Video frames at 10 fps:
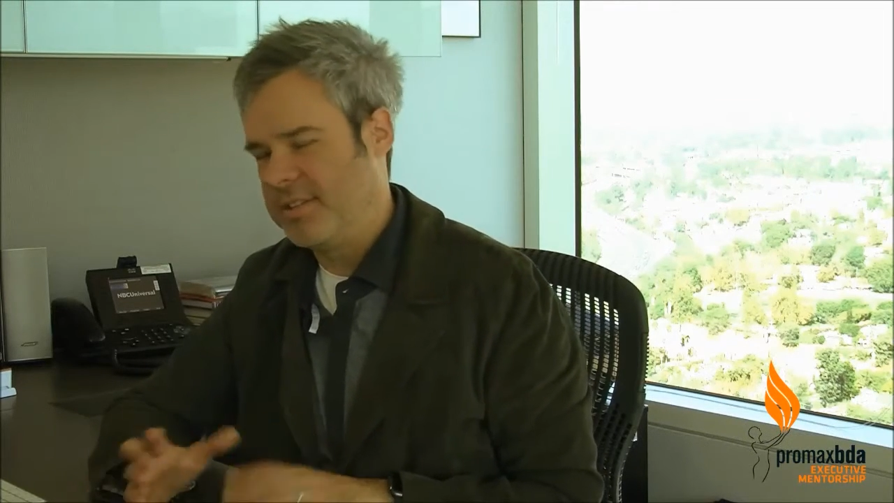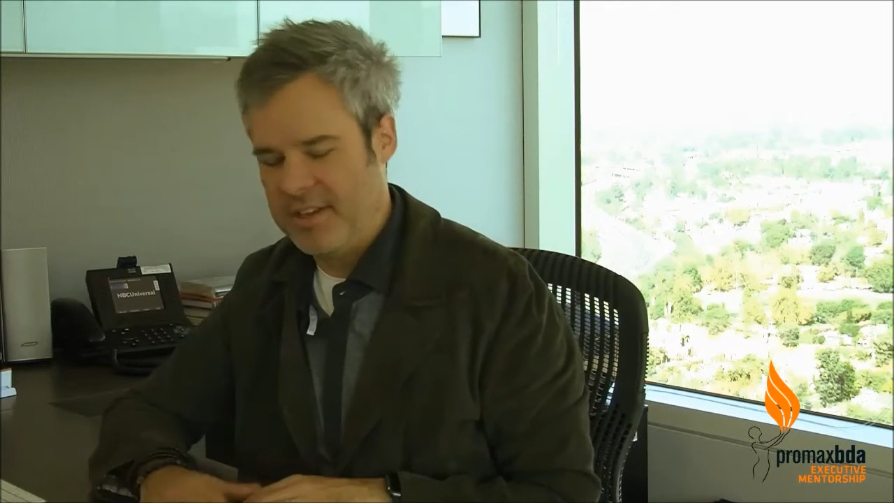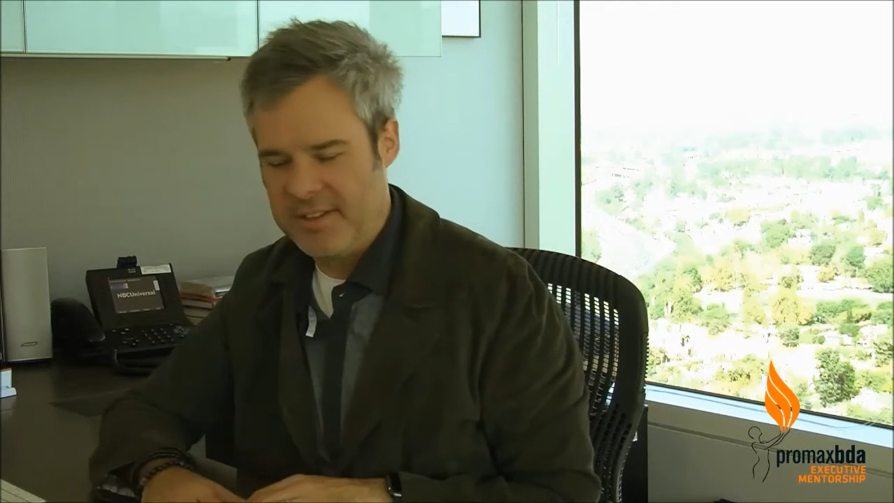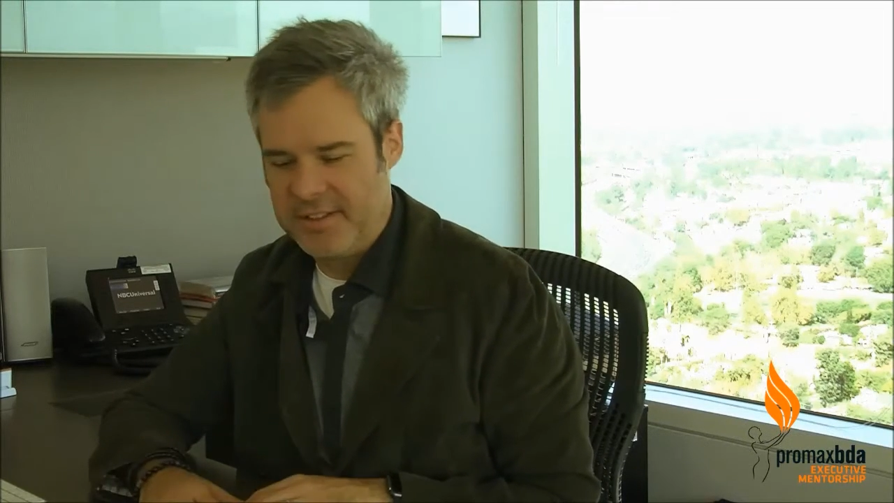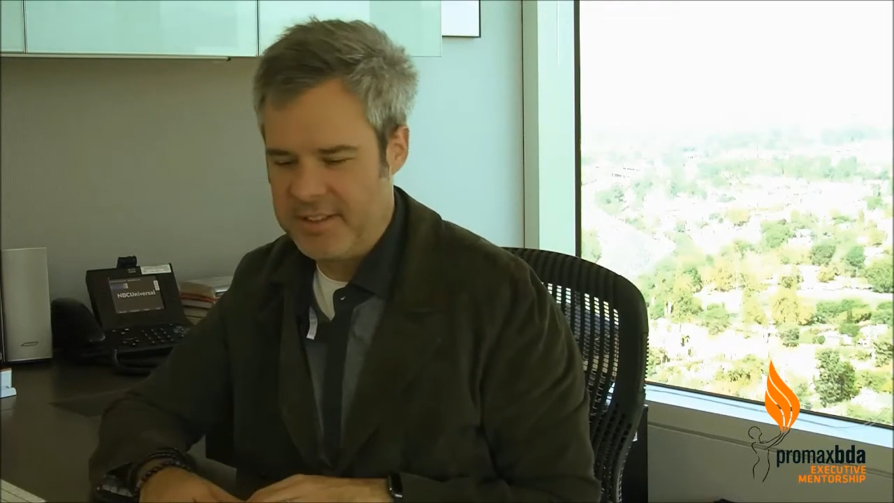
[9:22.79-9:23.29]
And
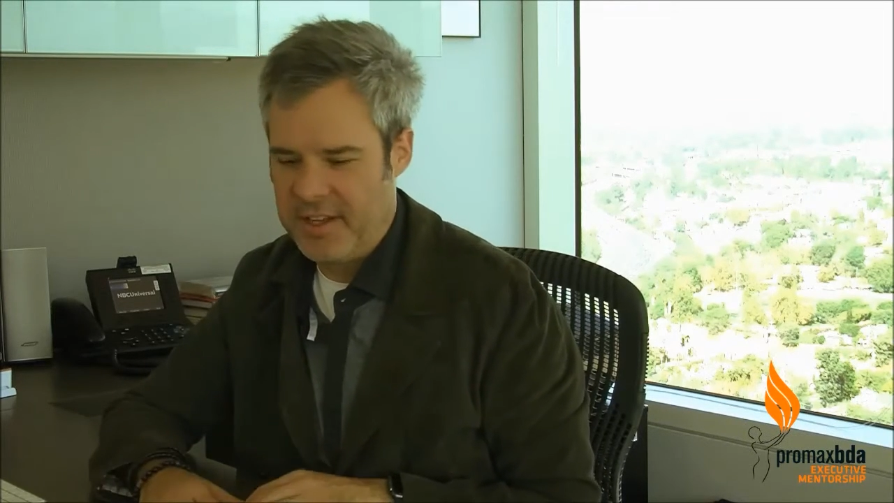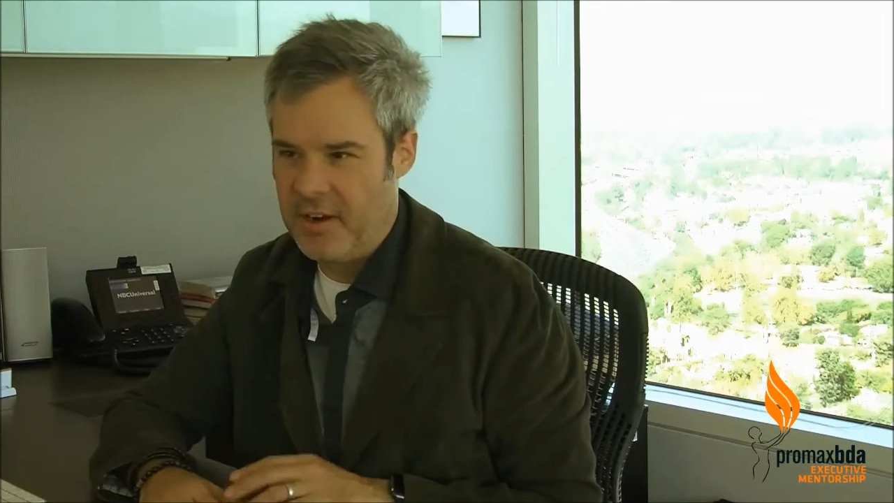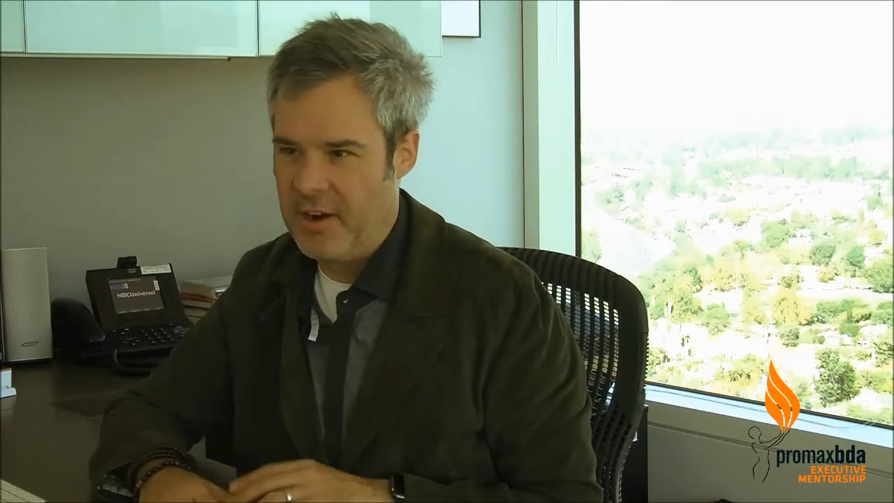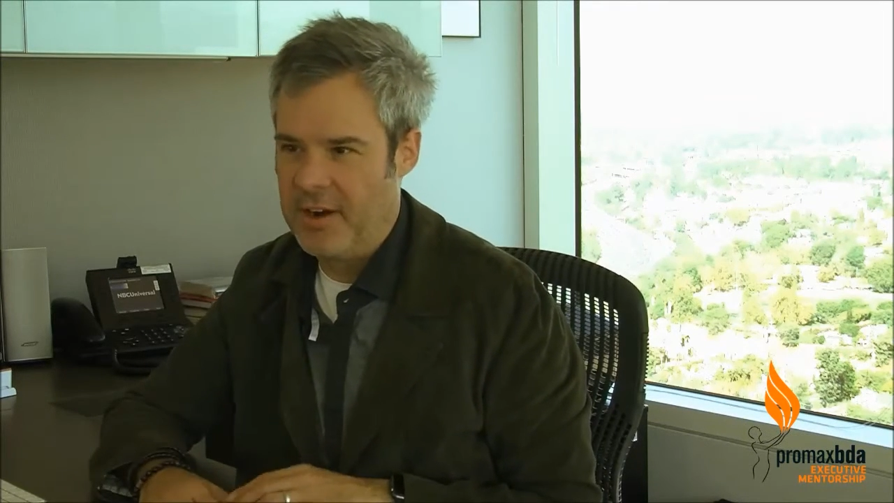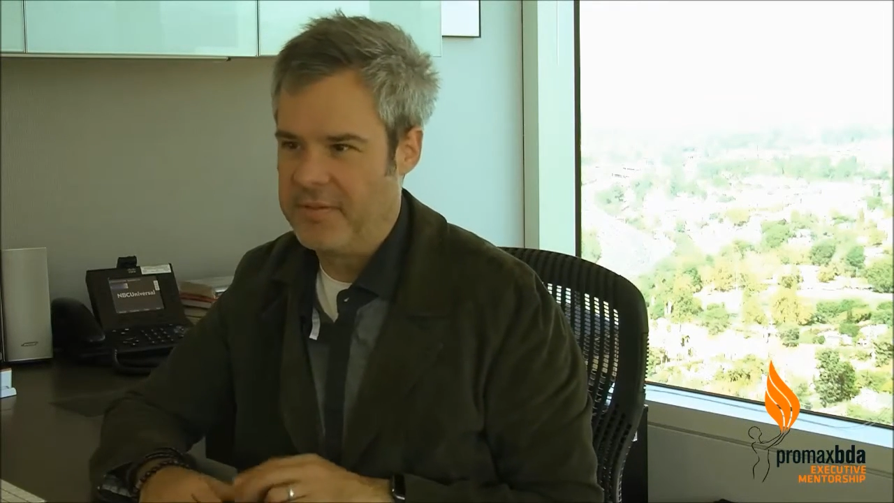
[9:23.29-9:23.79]
he also
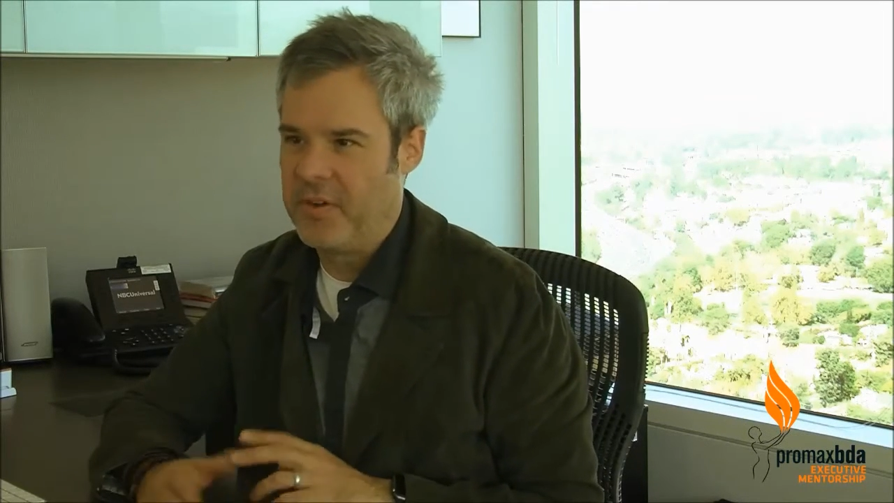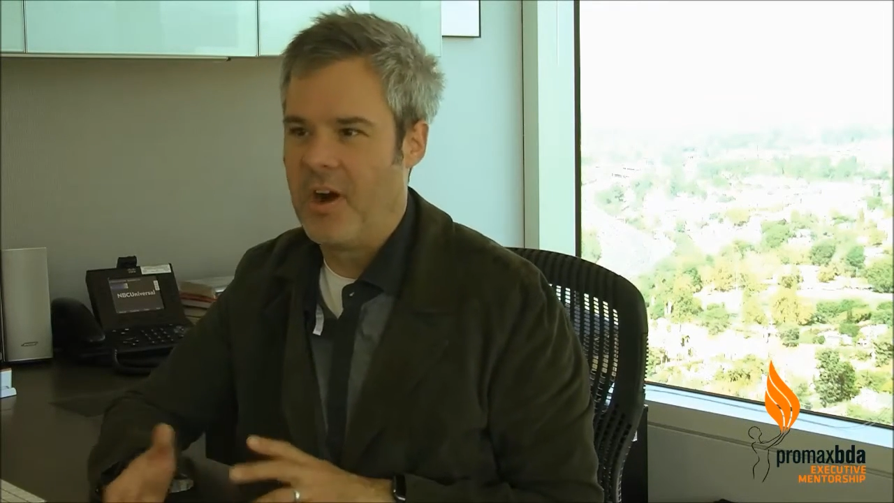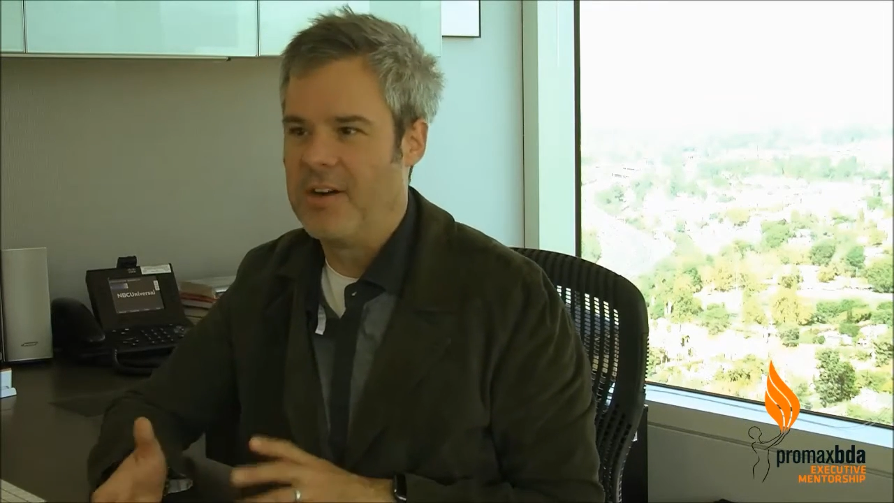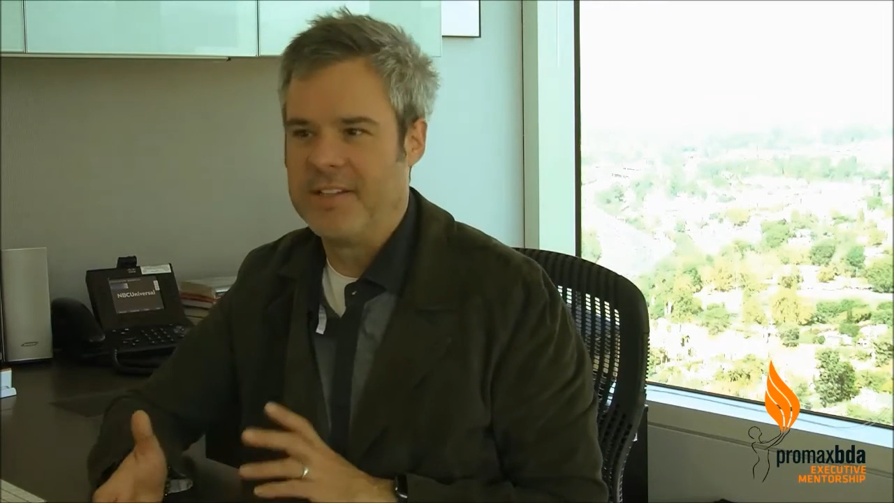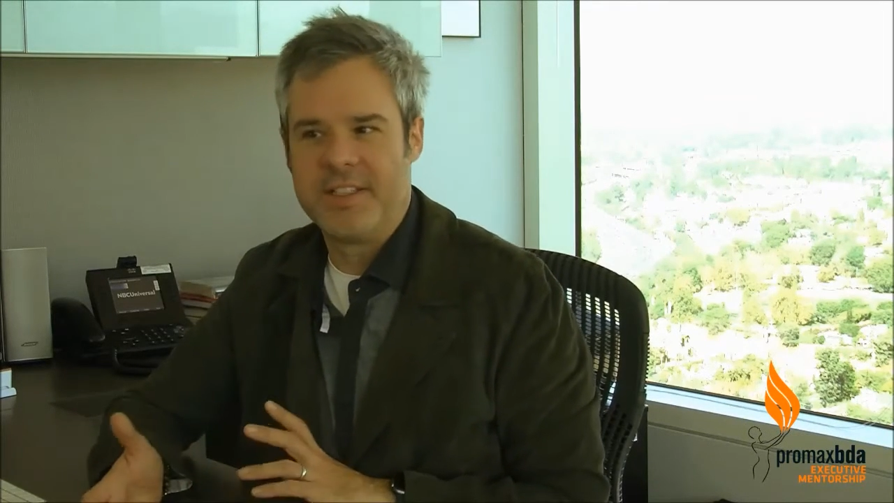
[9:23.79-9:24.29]
said, art for
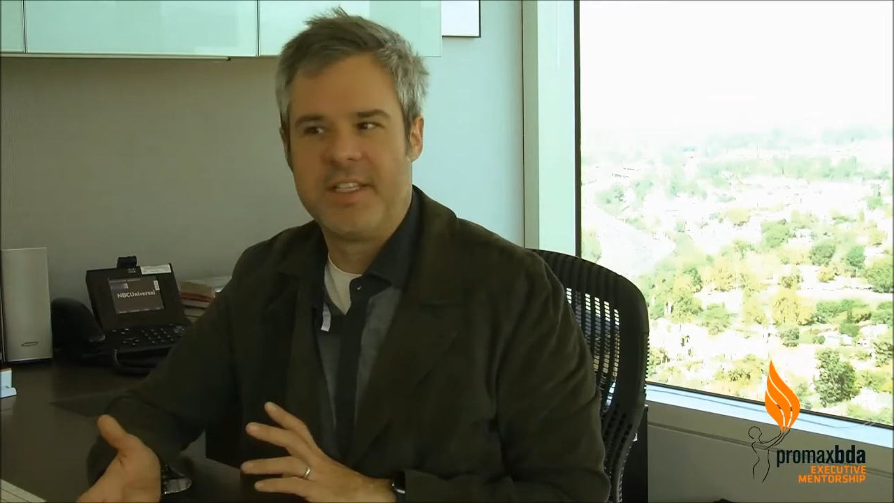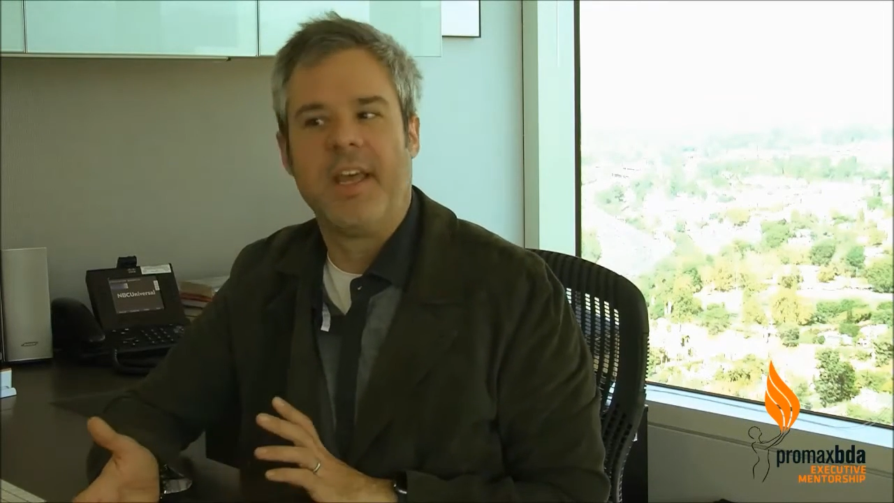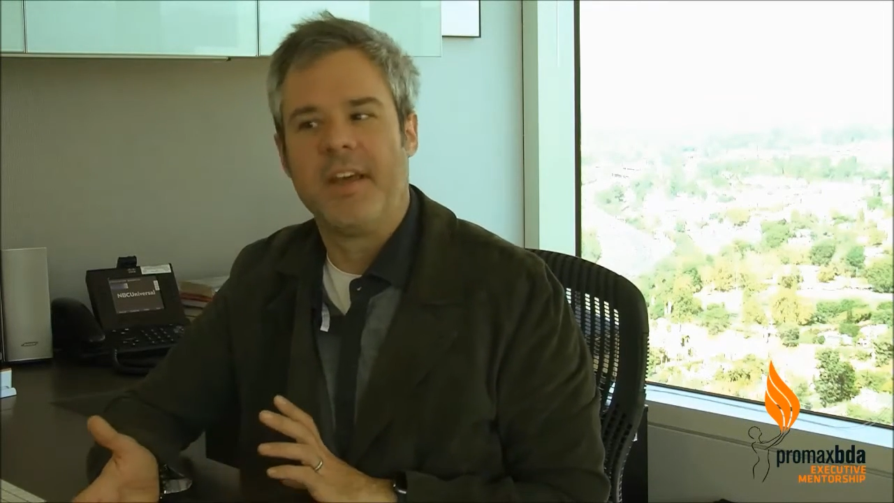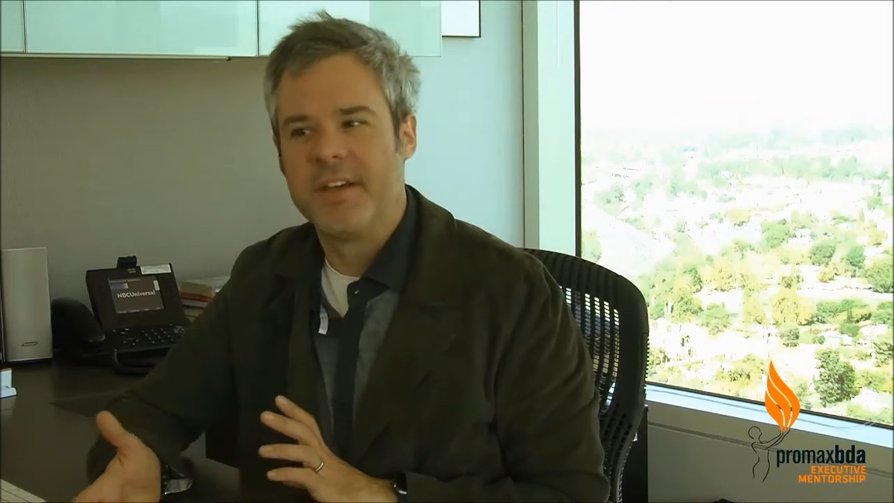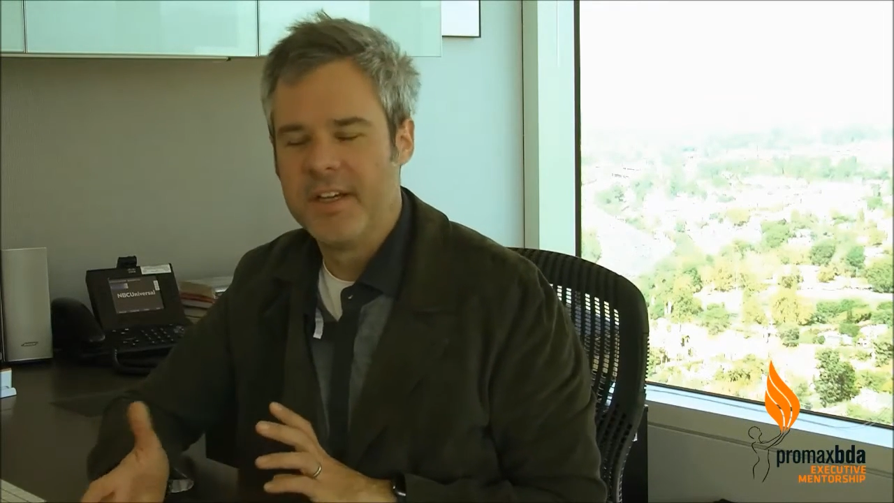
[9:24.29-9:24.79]
art's
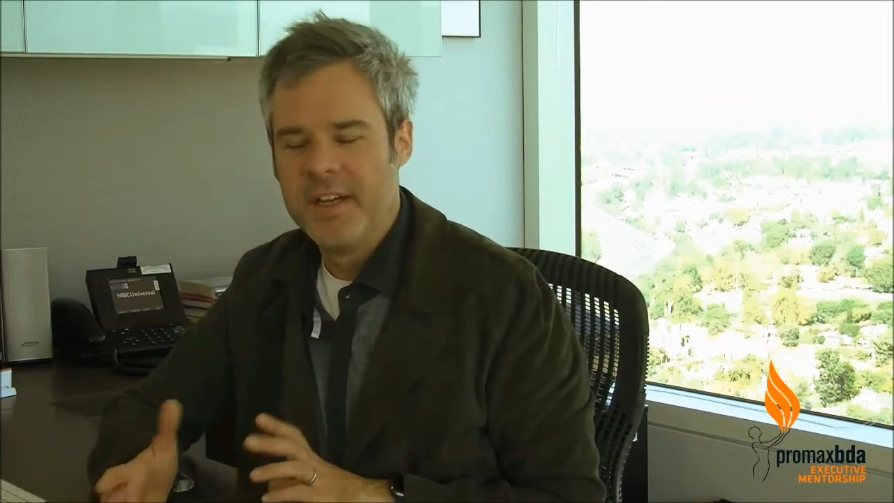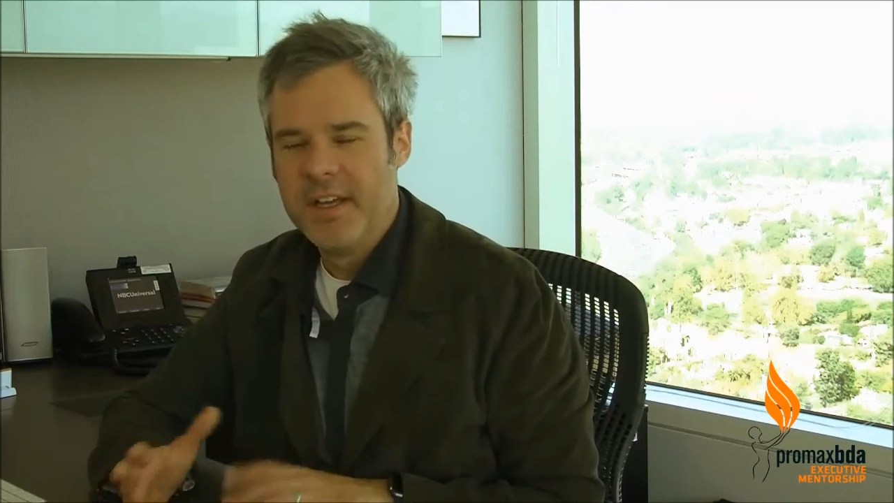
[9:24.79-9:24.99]
sake.